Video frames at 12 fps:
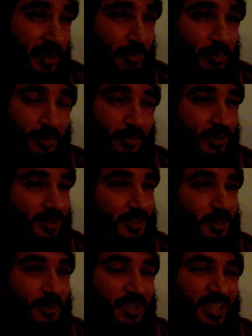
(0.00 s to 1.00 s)
People were
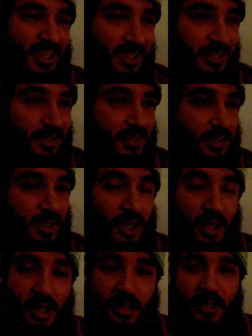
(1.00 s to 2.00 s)
so idiots.
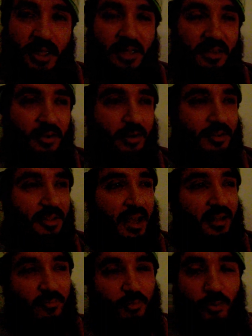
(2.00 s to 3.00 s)
They thought
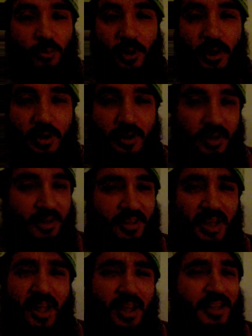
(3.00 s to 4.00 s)
that would work.
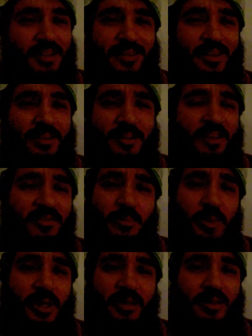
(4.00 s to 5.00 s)
It didn't give
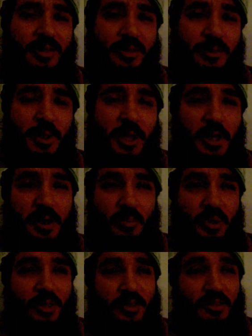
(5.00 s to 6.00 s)
them anything,
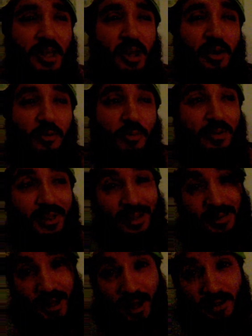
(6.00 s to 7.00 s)
because
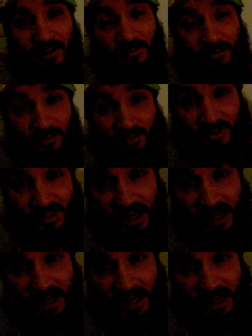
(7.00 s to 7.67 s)
that tiny on the